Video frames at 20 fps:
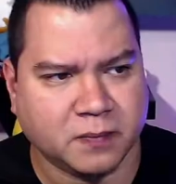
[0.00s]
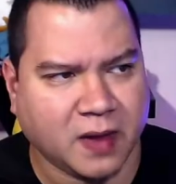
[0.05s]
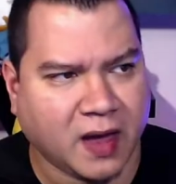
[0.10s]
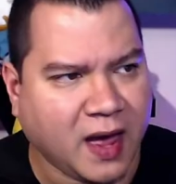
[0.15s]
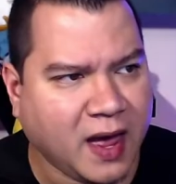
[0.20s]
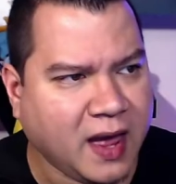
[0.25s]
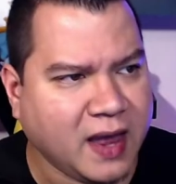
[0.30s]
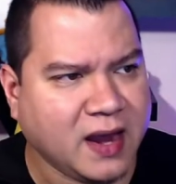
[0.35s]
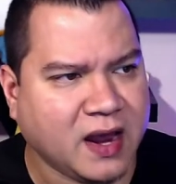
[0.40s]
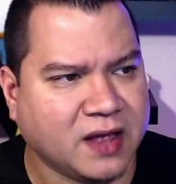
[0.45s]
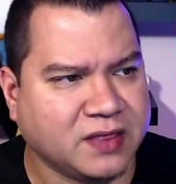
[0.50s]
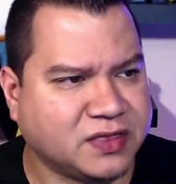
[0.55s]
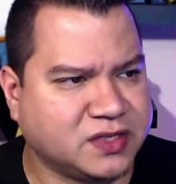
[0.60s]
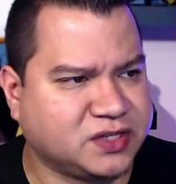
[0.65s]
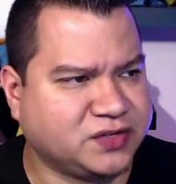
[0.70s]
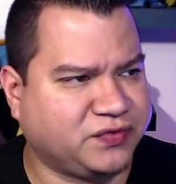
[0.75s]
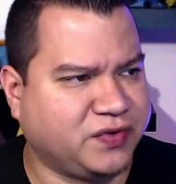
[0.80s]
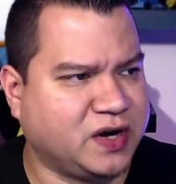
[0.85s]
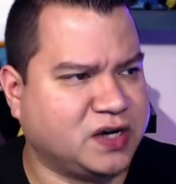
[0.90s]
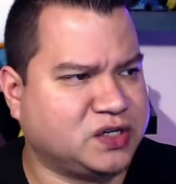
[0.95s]
I got this
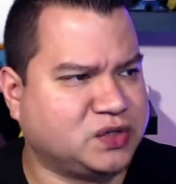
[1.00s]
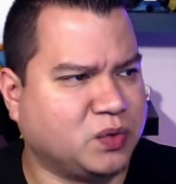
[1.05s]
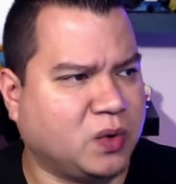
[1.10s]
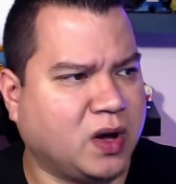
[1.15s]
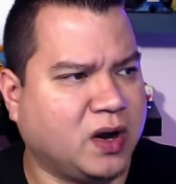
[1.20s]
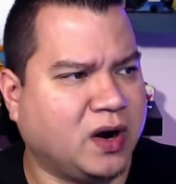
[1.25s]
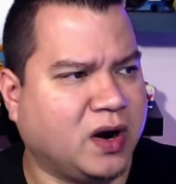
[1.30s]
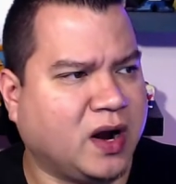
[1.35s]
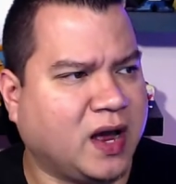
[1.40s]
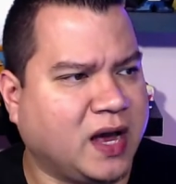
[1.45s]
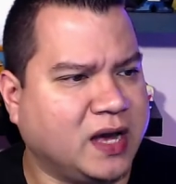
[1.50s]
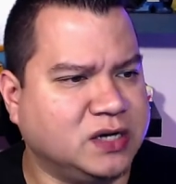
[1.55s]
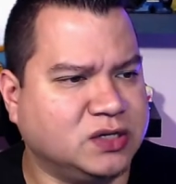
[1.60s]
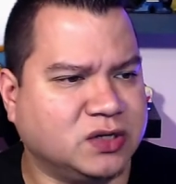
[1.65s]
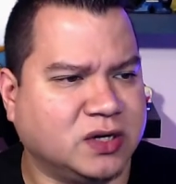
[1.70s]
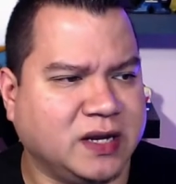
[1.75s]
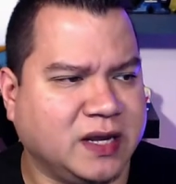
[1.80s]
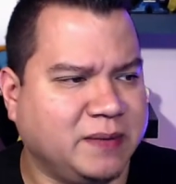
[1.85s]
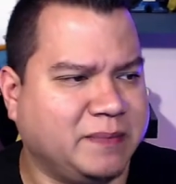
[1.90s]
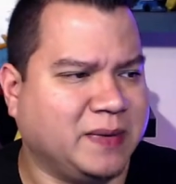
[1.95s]
freshwater Hydra
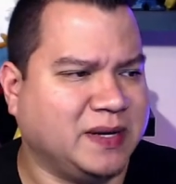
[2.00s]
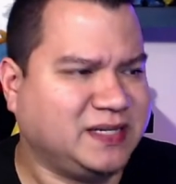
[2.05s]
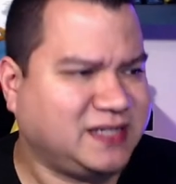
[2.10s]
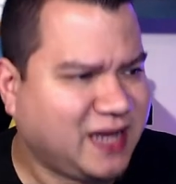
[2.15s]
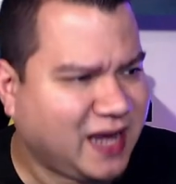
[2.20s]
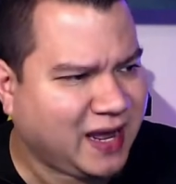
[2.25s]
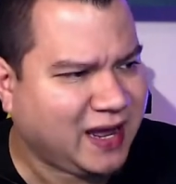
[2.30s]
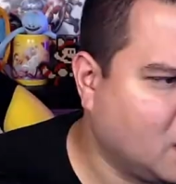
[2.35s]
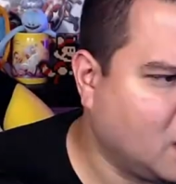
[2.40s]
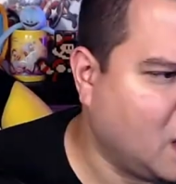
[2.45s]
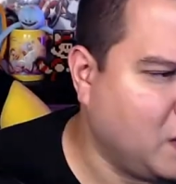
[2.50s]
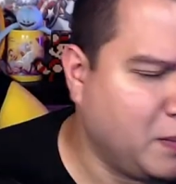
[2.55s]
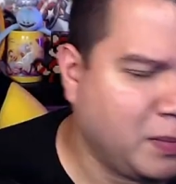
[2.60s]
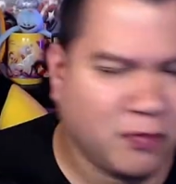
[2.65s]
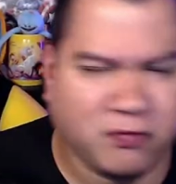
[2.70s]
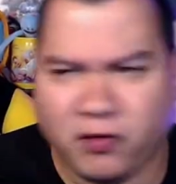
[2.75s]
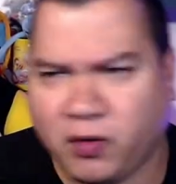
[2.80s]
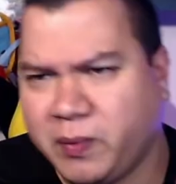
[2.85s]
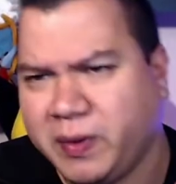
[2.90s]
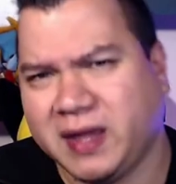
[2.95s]
in my tank. And
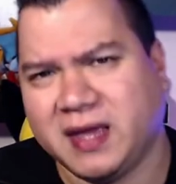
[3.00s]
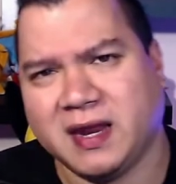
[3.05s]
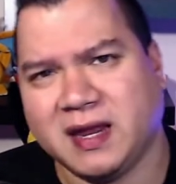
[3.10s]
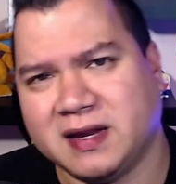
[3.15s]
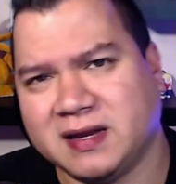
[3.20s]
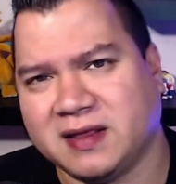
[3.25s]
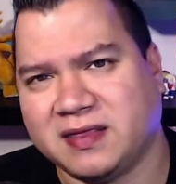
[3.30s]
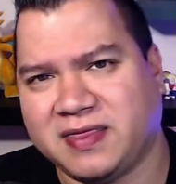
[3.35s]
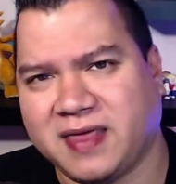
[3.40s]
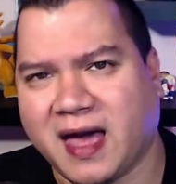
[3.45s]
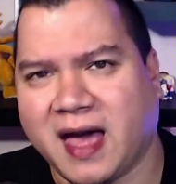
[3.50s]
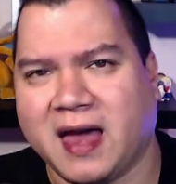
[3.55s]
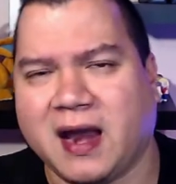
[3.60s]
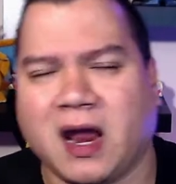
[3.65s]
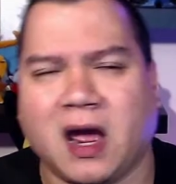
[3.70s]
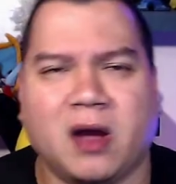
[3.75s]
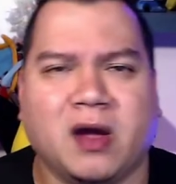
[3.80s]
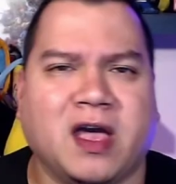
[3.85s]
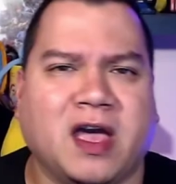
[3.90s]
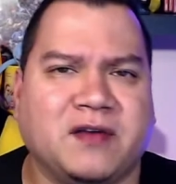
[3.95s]
before we get into that,
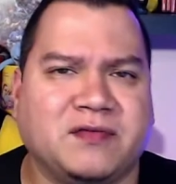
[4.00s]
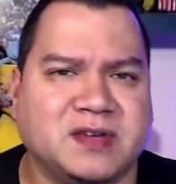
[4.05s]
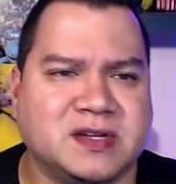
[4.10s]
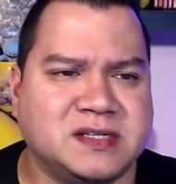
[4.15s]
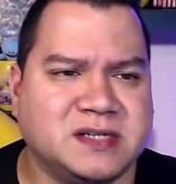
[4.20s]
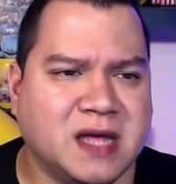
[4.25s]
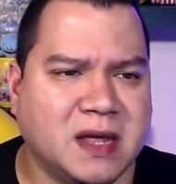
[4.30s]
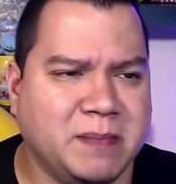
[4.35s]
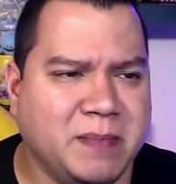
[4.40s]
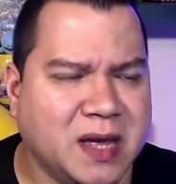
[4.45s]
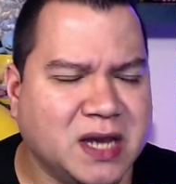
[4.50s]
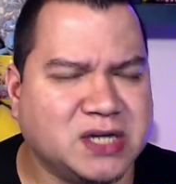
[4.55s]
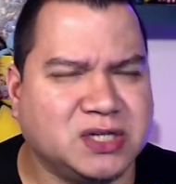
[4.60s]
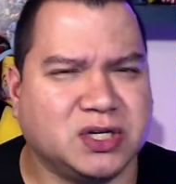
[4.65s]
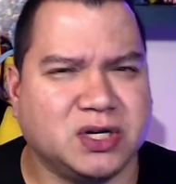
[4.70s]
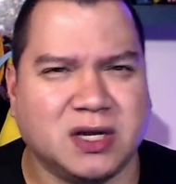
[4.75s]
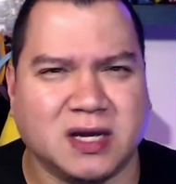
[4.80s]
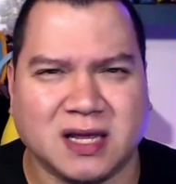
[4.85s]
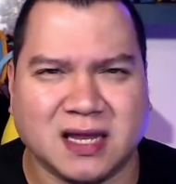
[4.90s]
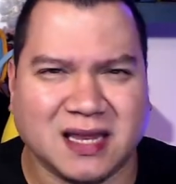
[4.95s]
I have to say, make sure
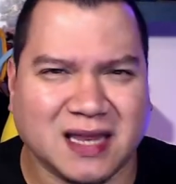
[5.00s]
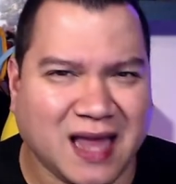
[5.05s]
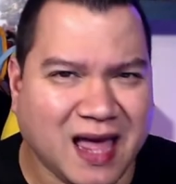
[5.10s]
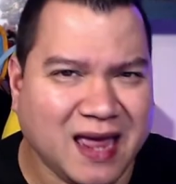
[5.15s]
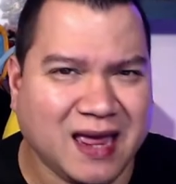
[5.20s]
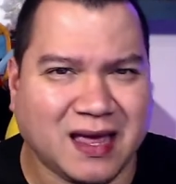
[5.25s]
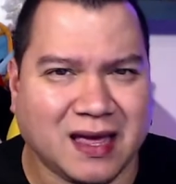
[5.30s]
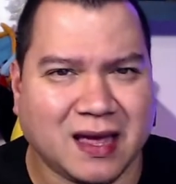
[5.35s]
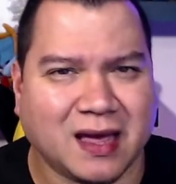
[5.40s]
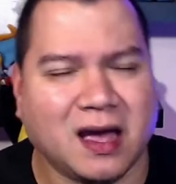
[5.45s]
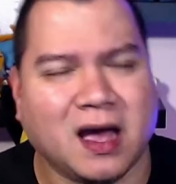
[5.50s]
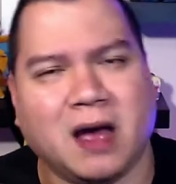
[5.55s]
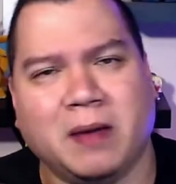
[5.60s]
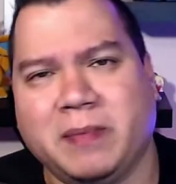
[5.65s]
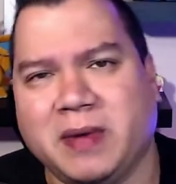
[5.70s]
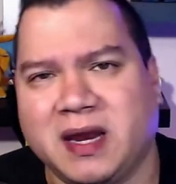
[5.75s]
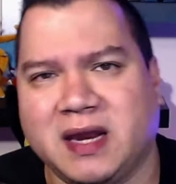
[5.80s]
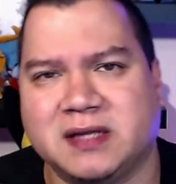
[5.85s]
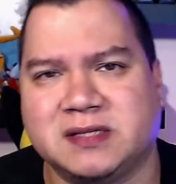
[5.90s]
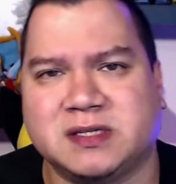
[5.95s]
you like,
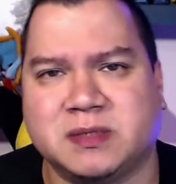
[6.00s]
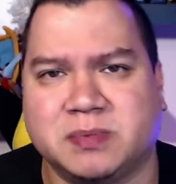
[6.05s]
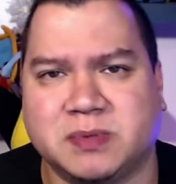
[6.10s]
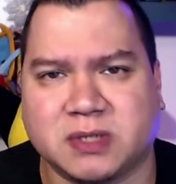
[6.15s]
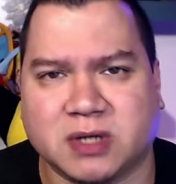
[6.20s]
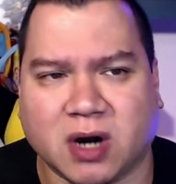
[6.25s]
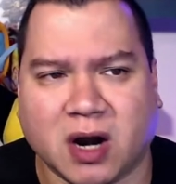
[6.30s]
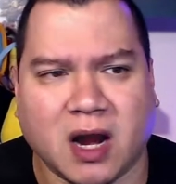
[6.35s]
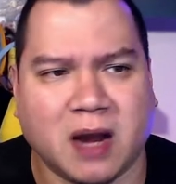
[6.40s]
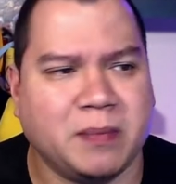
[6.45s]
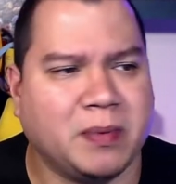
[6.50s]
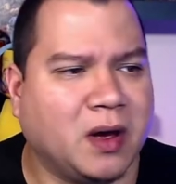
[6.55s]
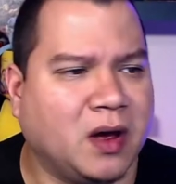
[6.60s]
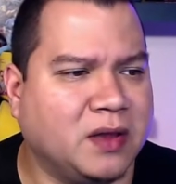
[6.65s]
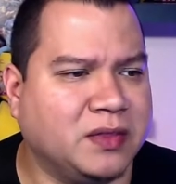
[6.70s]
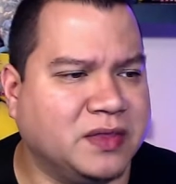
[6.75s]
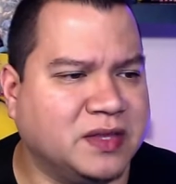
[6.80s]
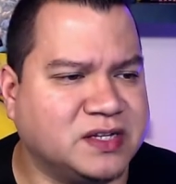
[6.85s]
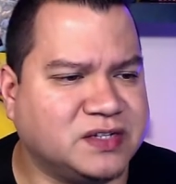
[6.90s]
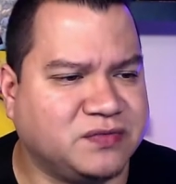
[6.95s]
comment, and subscribe
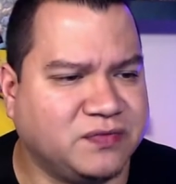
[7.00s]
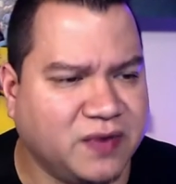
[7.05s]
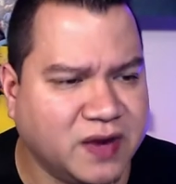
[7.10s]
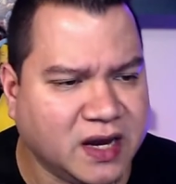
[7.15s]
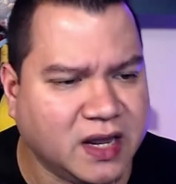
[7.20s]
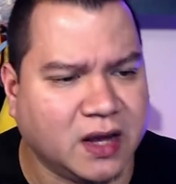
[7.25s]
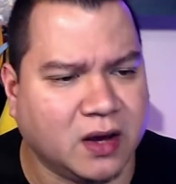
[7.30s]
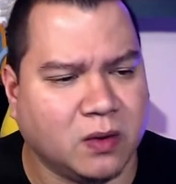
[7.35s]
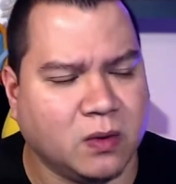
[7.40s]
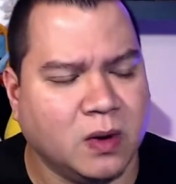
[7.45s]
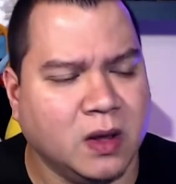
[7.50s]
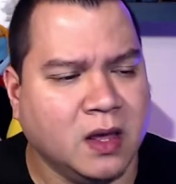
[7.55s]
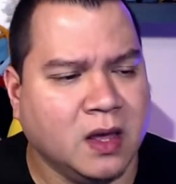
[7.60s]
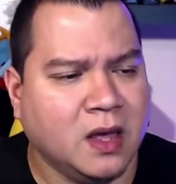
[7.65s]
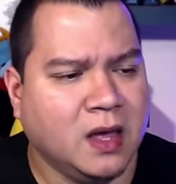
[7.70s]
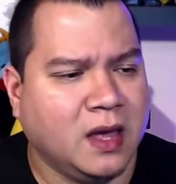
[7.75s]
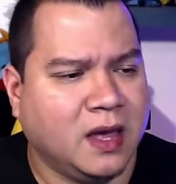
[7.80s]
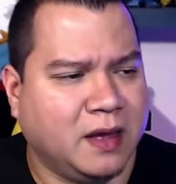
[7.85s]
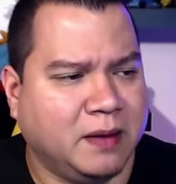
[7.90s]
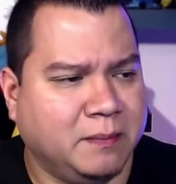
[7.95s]
on this video.
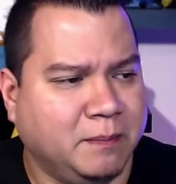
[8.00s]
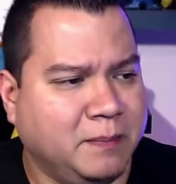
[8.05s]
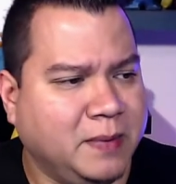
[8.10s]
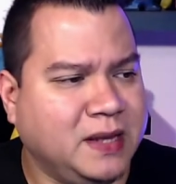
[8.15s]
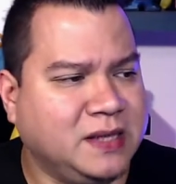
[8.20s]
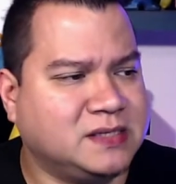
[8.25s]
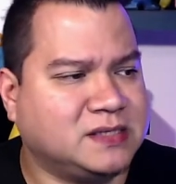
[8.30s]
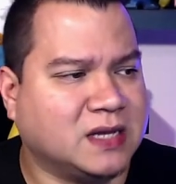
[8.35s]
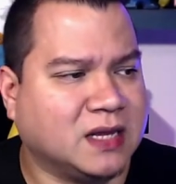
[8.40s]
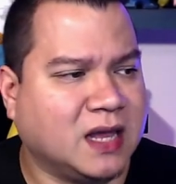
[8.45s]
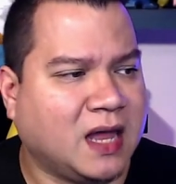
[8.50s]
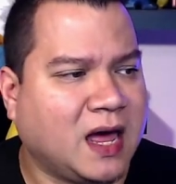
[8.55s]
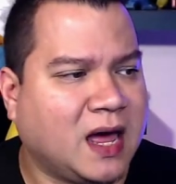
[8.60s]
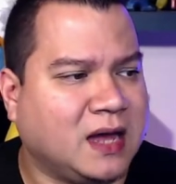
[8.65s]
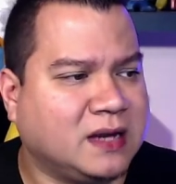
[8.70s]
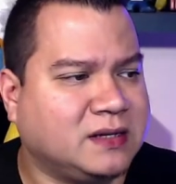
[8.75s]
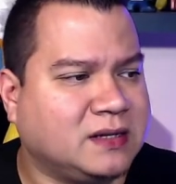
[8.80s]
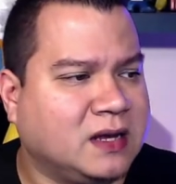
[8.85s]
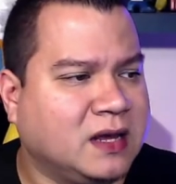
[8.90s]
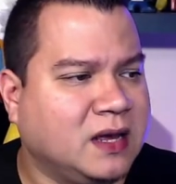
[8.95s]
It means a
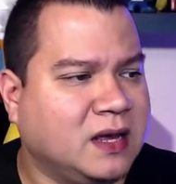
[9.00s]
lot.